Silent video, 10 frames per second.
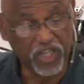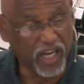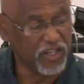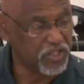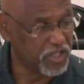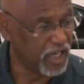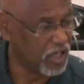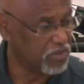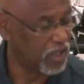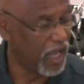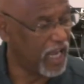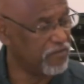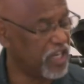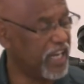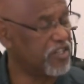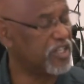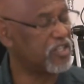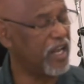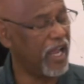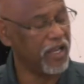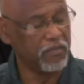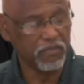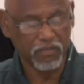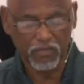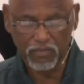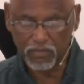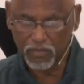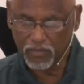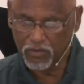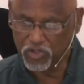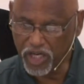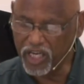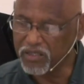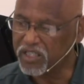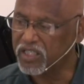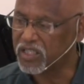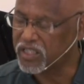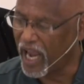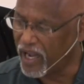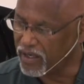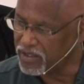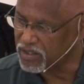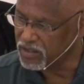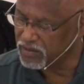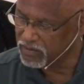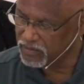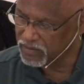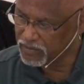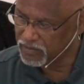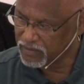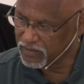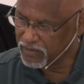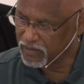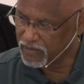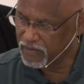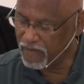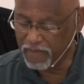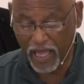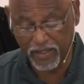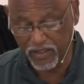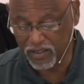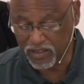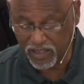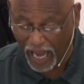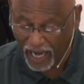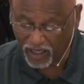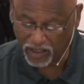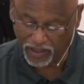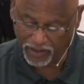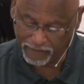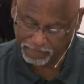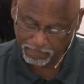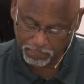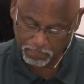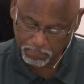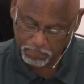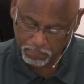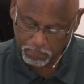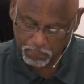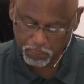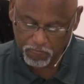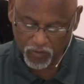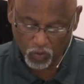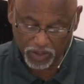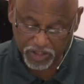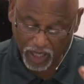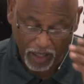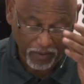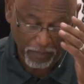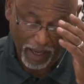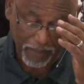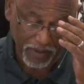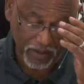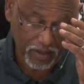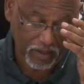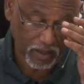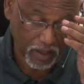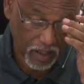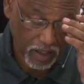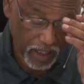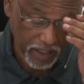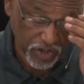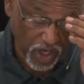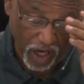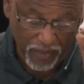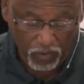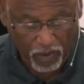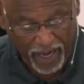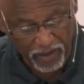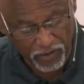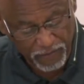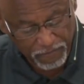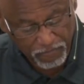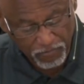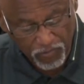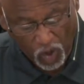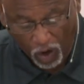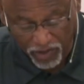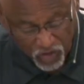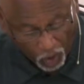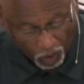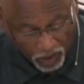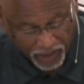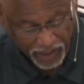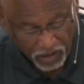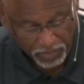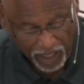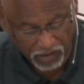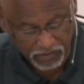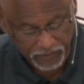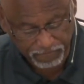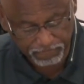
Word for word: changed Jacob's life, changed his name, changed his status. And that is exactly what John the Baptist and John the writer are talking about.